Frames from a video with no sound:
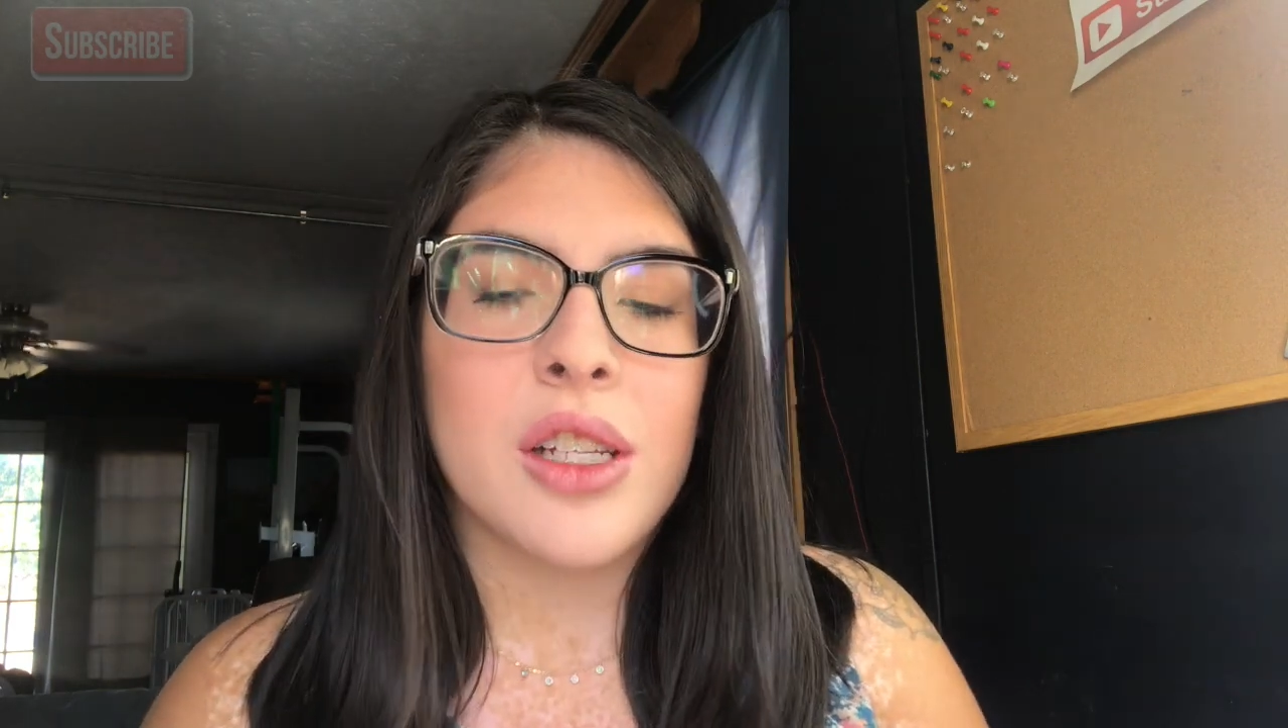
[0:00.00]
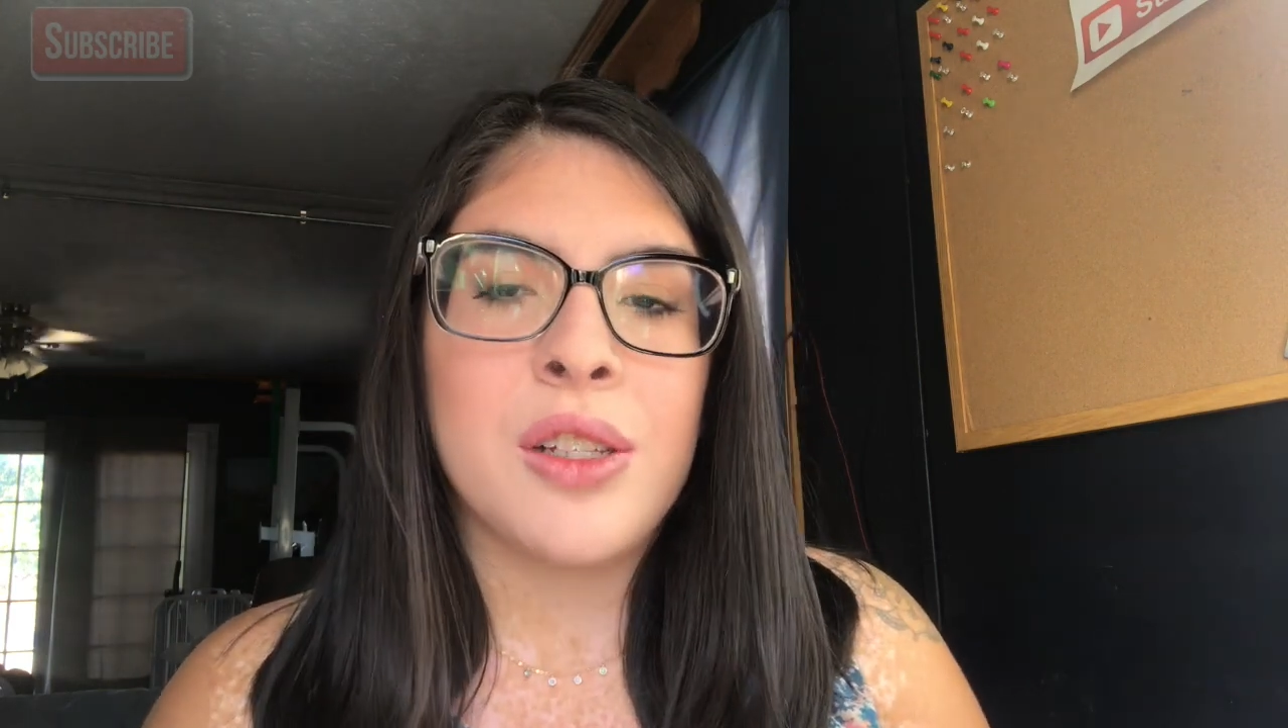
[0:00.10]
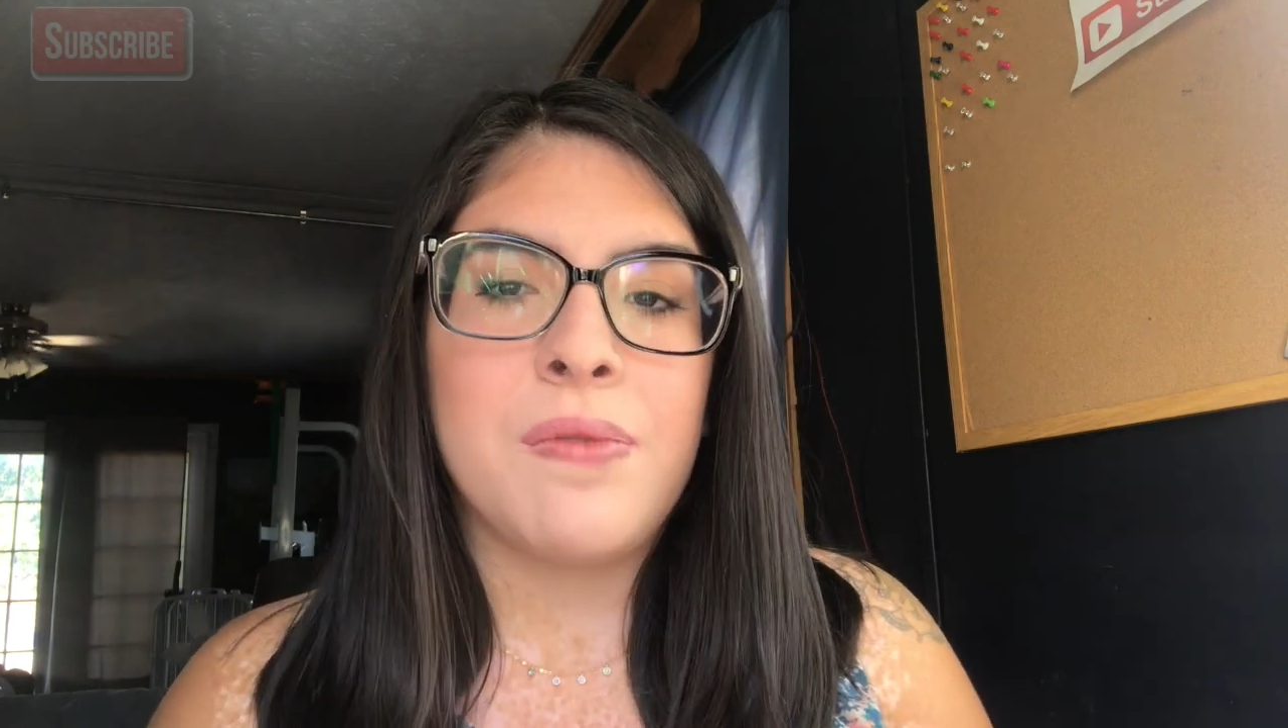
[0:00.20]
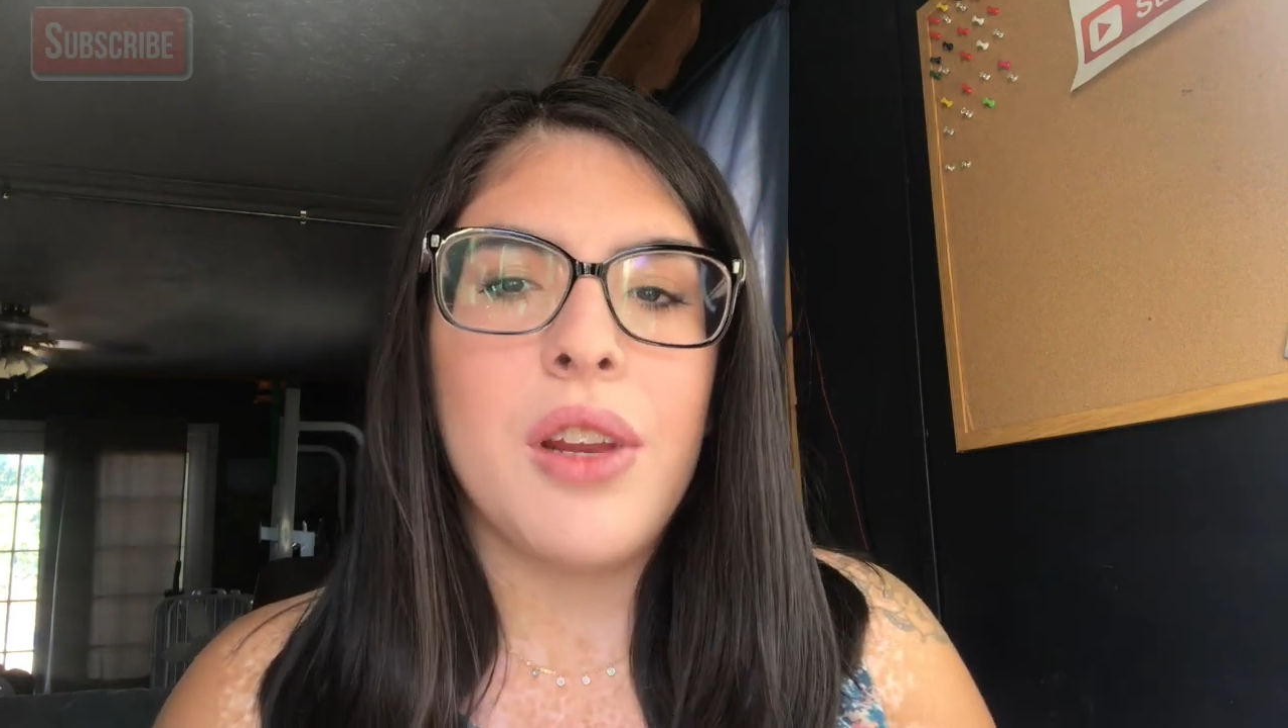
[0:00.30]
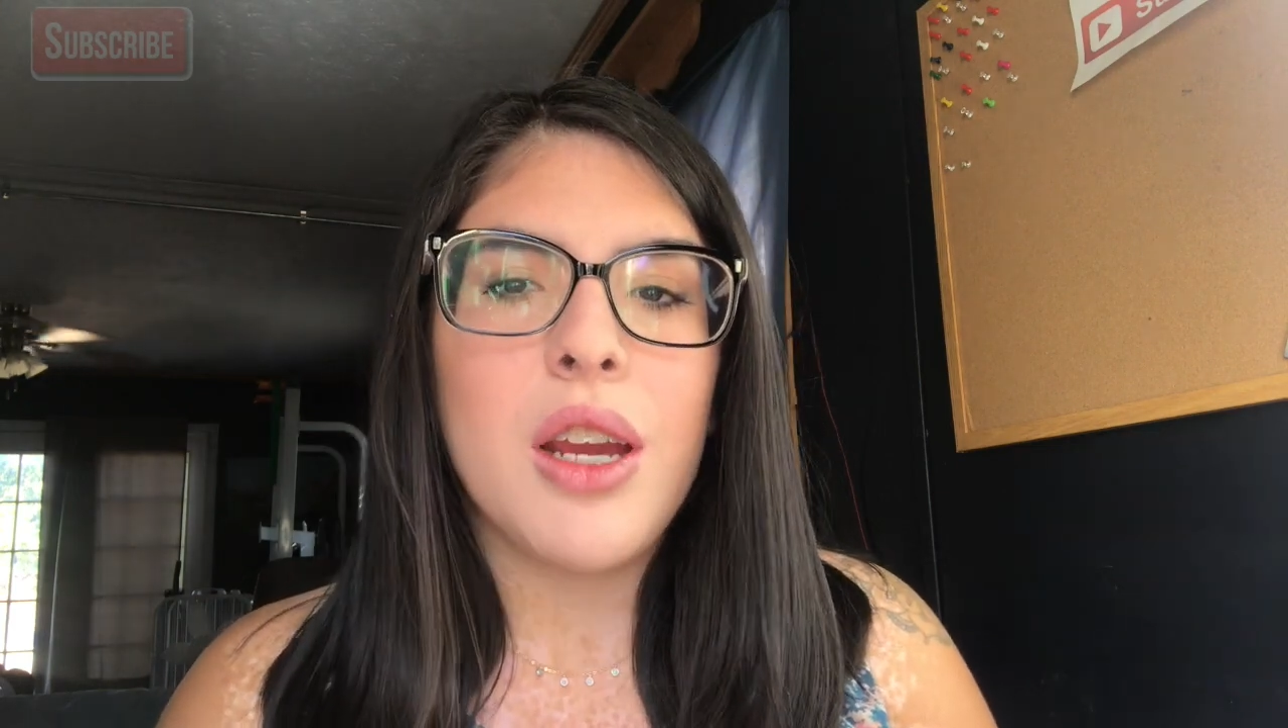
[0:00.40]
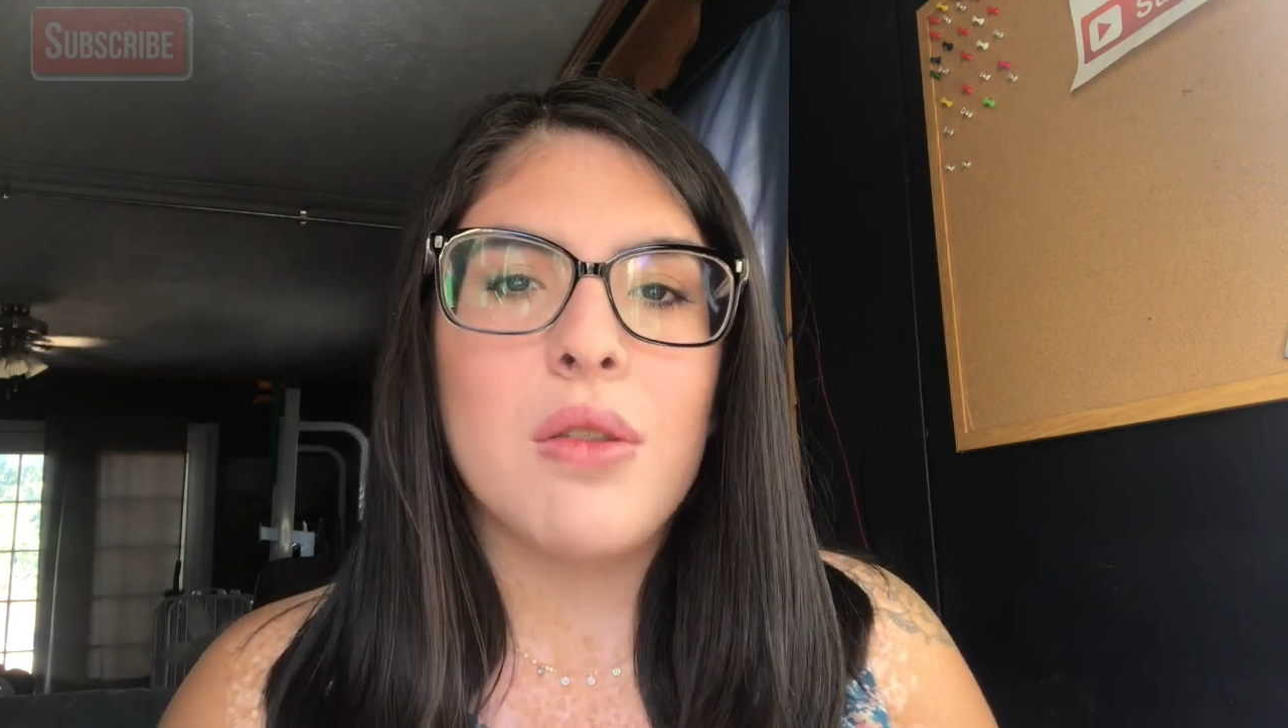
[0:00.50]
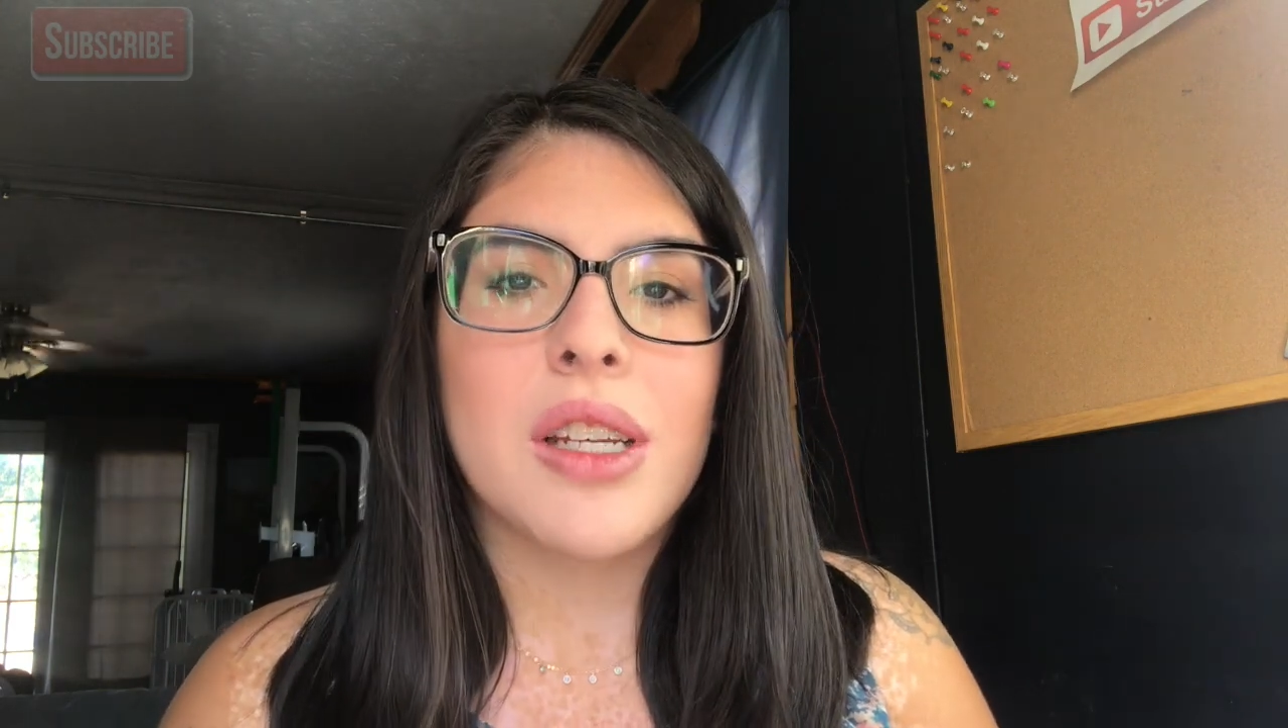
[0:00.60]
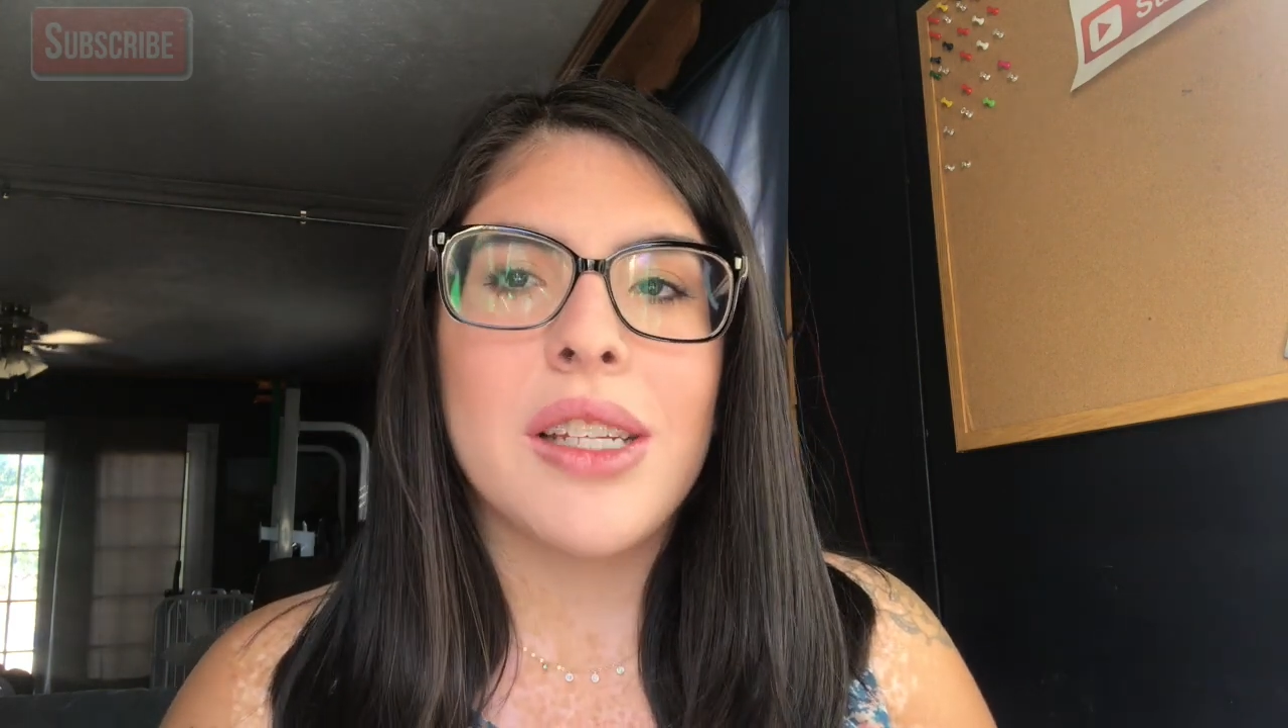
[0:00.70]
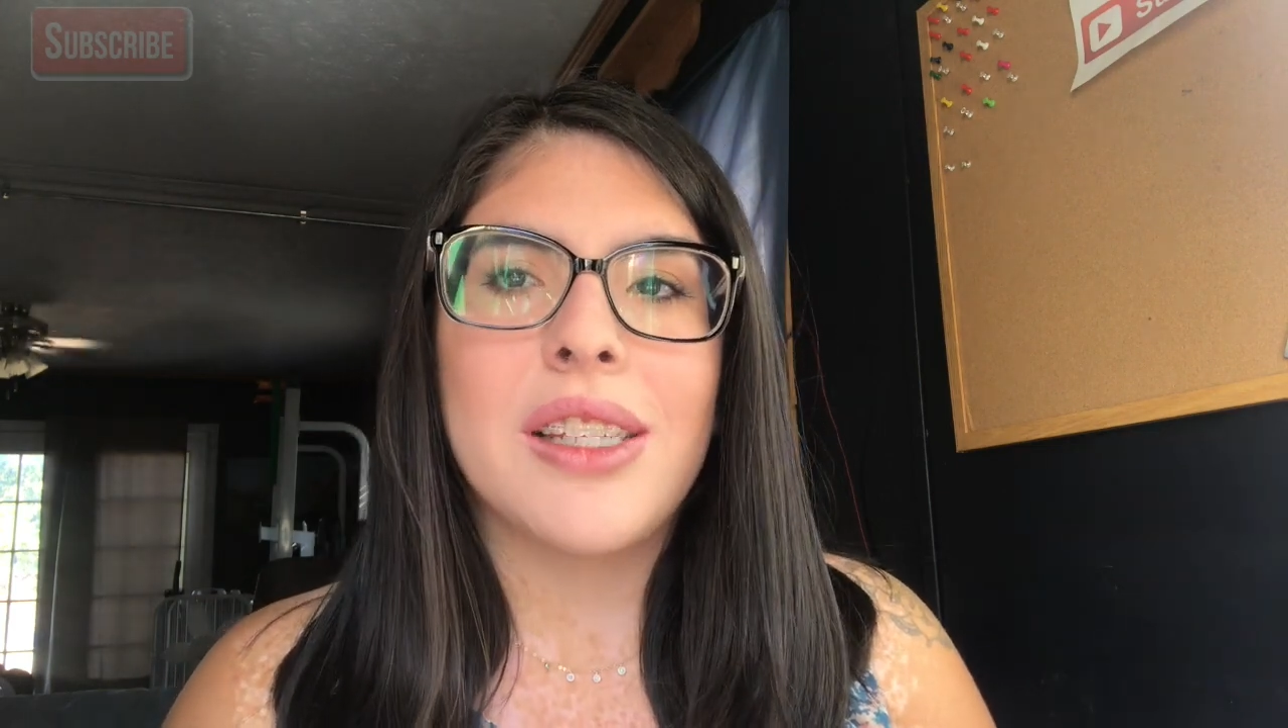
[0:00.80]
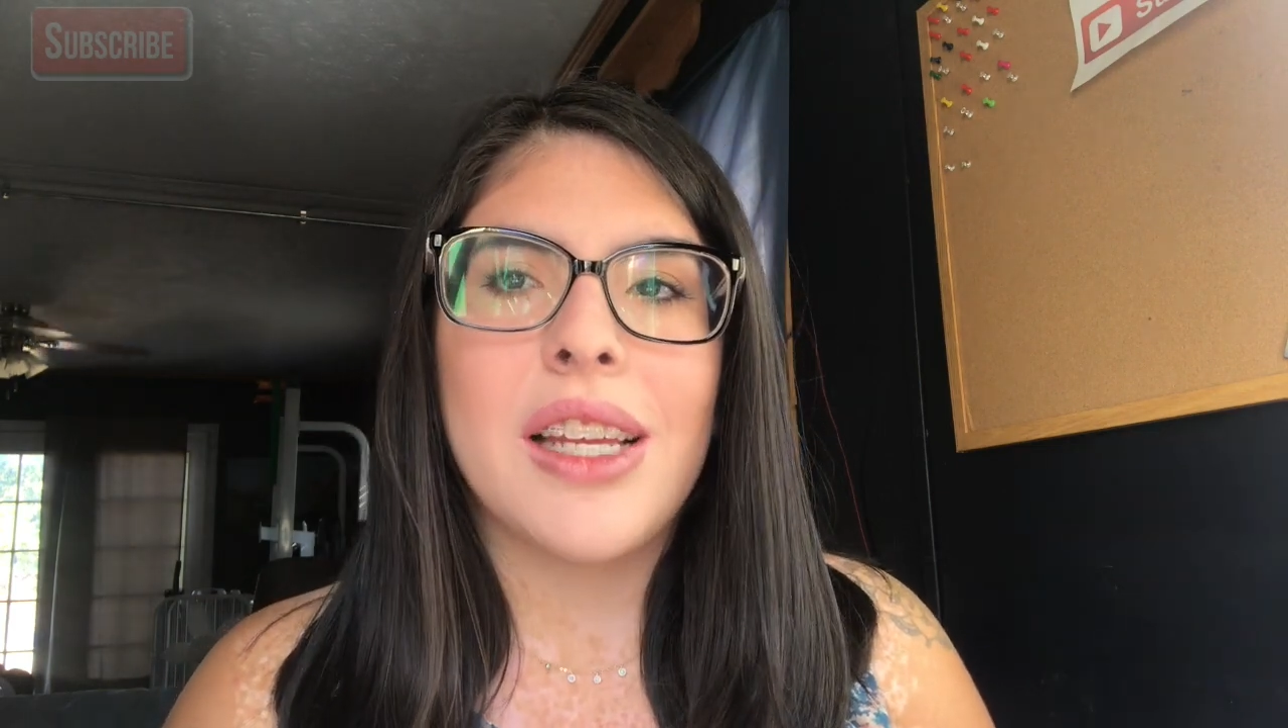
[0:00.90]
on this video is because